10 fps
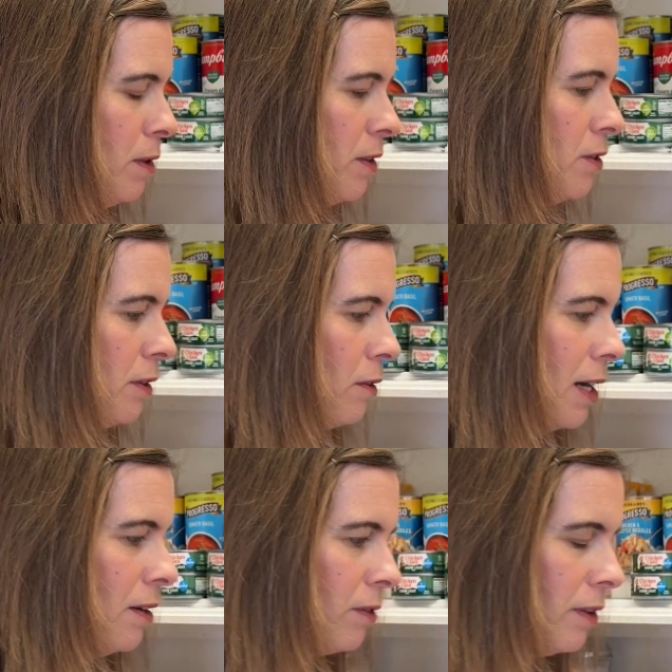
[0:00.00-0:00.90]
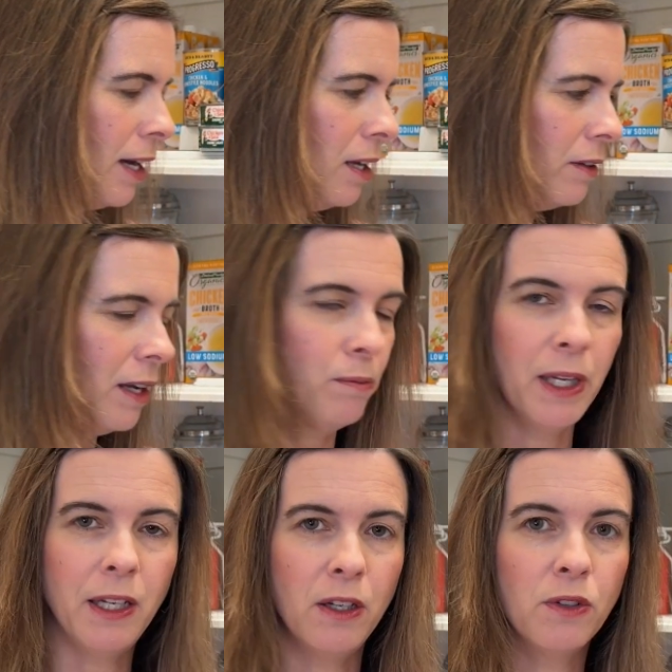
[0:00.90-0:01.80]
But these are great for that. They have
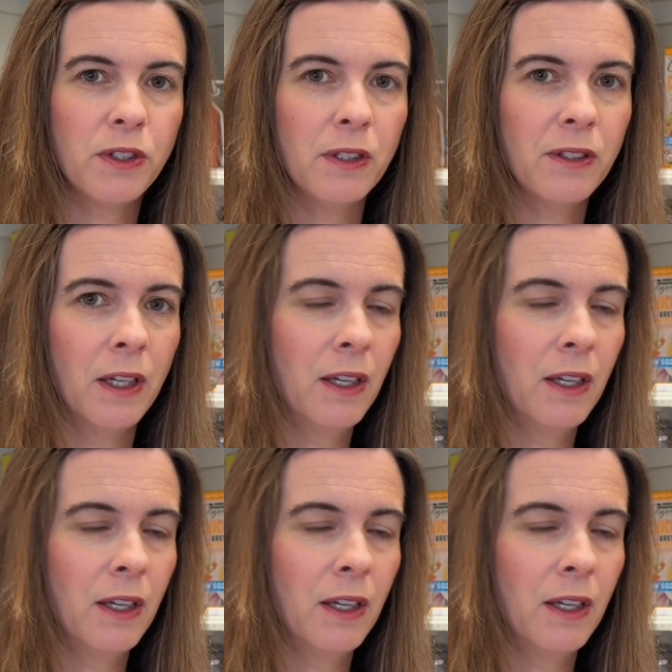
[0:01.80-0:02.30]
many uses.